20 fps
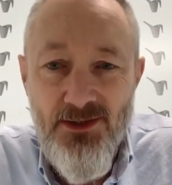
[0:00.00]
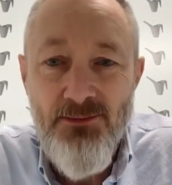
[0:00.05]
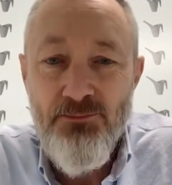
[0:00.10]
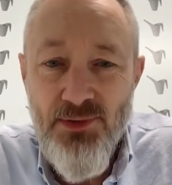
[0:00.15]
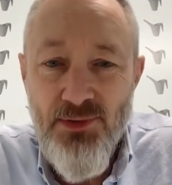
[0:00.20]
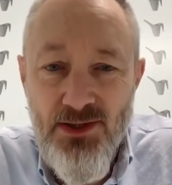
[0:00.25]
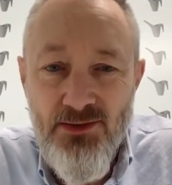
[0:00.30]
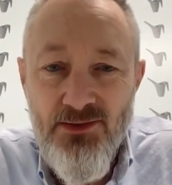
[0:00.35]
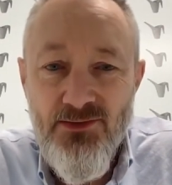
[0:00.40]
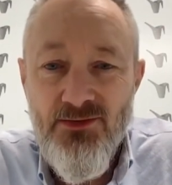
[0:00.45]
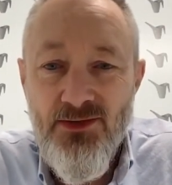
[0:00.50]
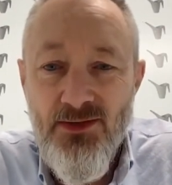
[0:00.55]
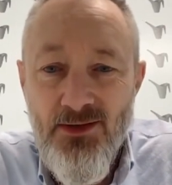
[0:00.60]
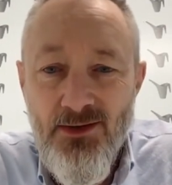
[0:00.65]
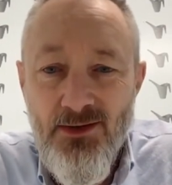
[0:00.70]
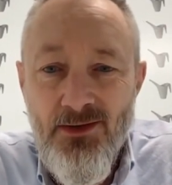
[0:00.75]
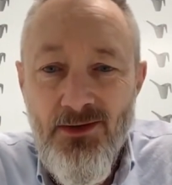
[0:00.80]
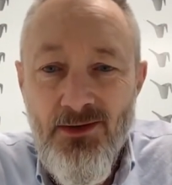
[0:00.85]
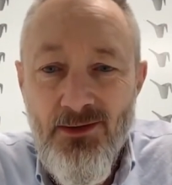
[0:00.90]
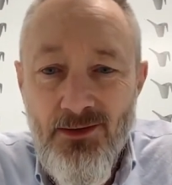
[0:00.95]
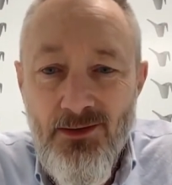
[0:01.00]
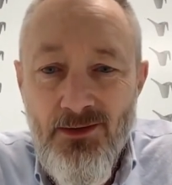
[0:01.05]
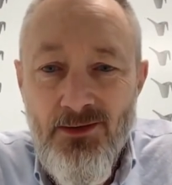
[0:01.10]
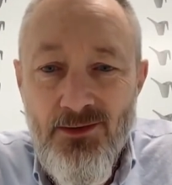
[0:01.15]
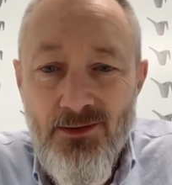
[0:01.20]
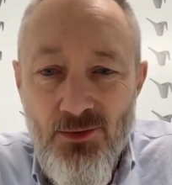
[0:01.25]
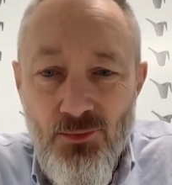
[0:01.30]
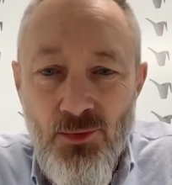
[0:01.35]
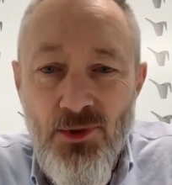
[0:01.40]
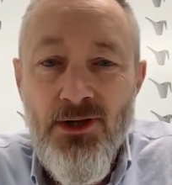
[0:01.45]
Because you
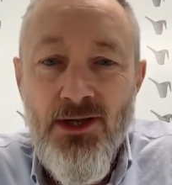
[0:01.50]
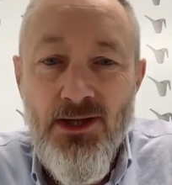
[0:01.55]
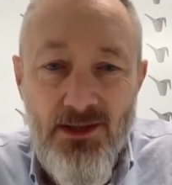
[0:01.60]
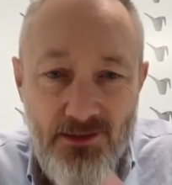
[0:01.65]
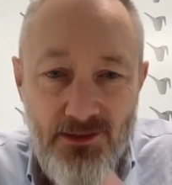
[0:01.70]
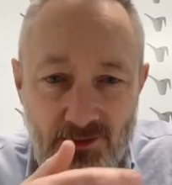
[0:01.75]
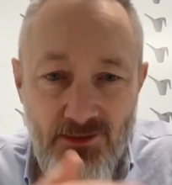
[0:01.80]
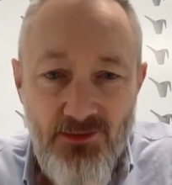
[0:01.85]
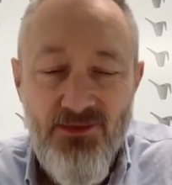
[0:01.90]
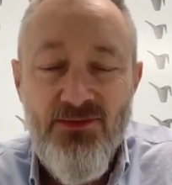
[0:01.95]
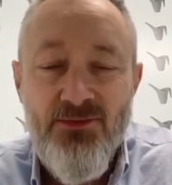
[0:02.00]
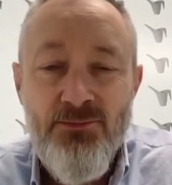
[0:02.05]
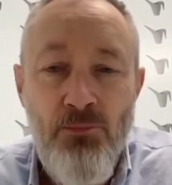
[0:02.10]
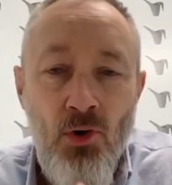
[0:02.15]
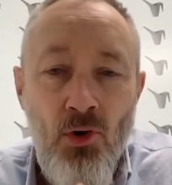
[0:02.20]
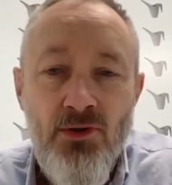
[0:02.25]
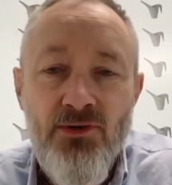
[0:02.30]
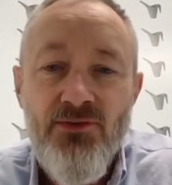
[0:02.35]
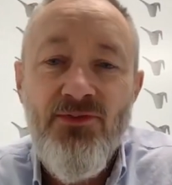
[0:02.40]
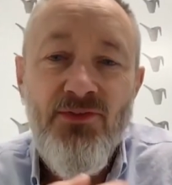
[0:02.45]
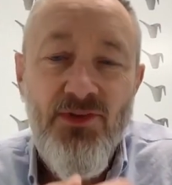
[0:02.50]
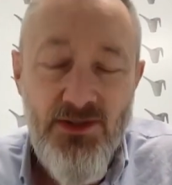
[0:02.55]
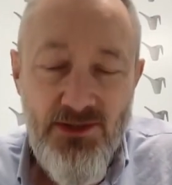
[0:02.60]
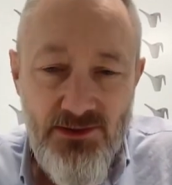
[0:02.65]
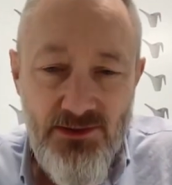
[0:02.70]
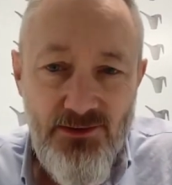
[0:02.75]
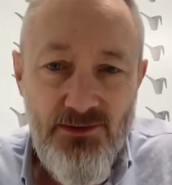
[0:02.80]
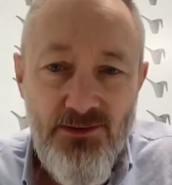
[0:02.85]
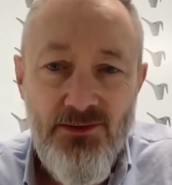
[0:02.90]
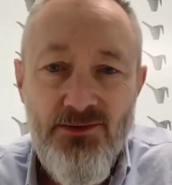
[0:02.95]
want to get small
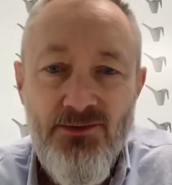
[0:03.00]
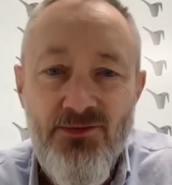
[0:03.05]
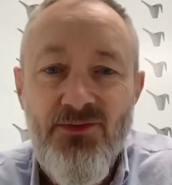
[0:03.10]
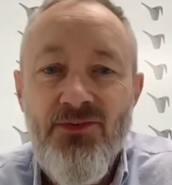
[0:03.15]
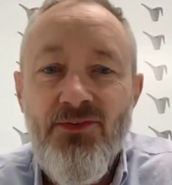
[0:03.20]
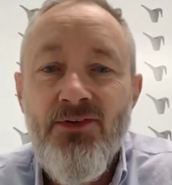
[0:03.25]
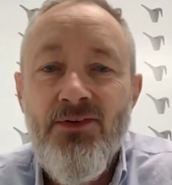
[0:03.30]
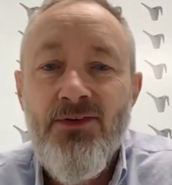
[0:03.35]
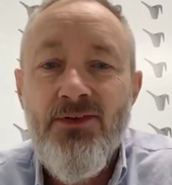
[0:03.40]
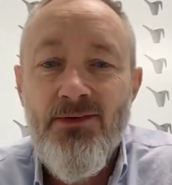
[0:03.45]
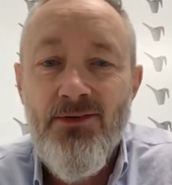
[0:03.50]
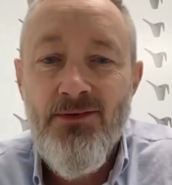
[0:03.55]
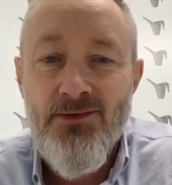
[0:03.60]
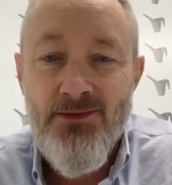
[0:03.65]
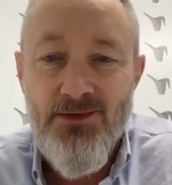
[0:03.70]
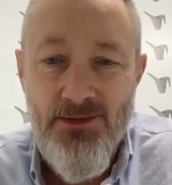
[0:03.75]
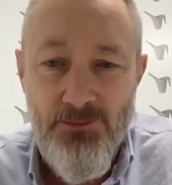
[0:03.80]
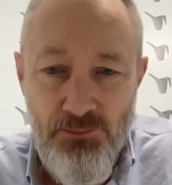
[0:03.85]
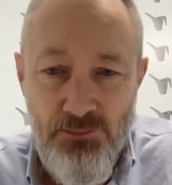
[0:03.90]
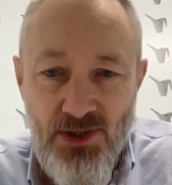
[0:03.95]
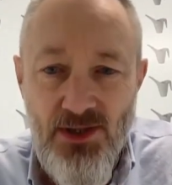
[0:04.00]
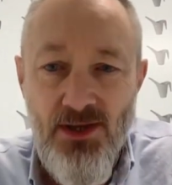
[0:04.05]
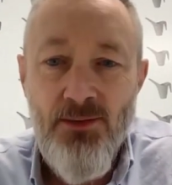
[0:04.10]
signals that become